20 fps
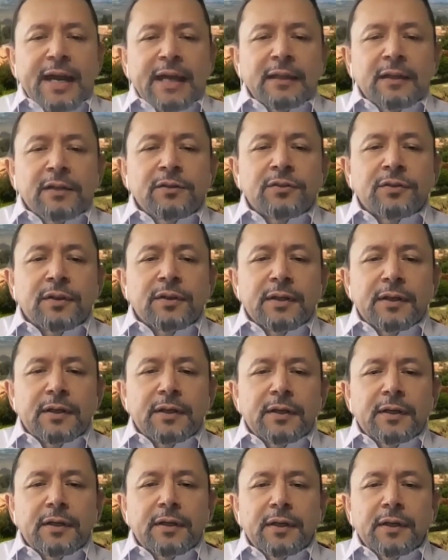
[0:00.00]
challenge,
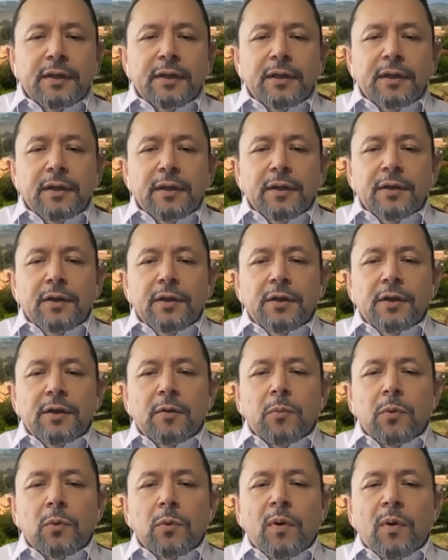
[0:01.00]

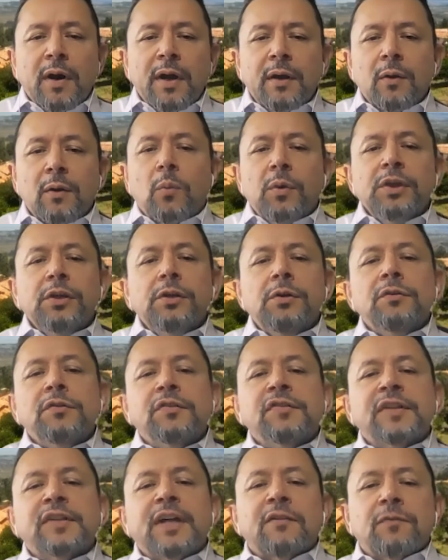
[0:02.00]
number one, we
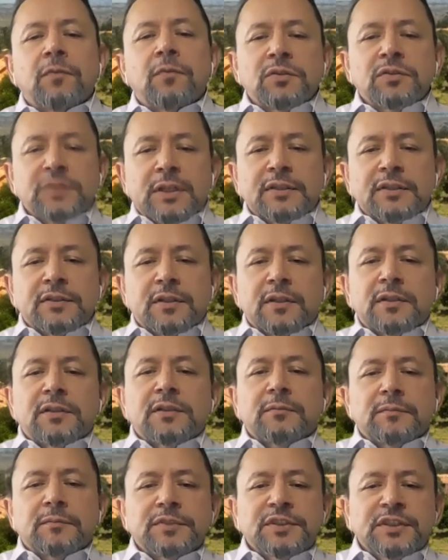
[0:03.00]
use Salesforce as
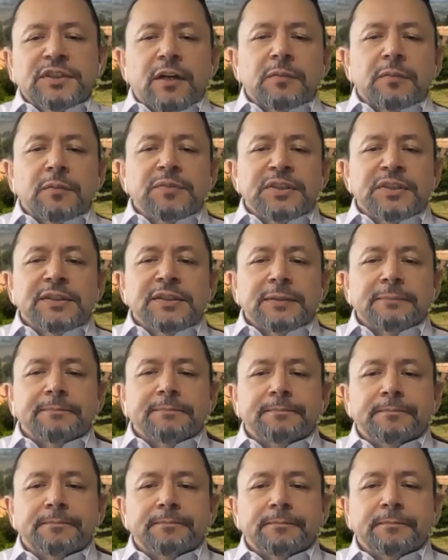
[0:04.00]
our CRM system,
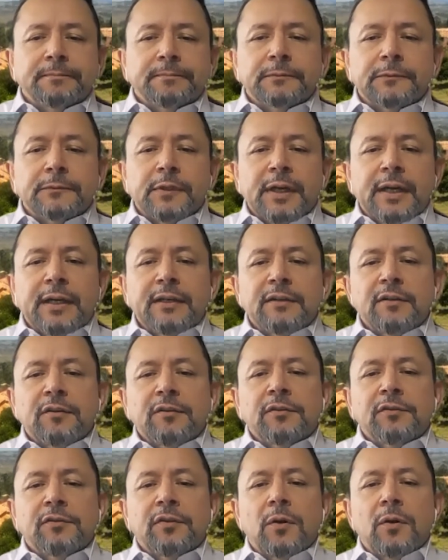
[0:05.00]
sure, right?
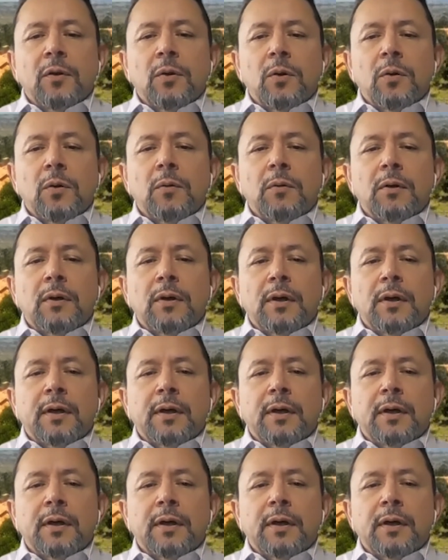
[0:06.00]
So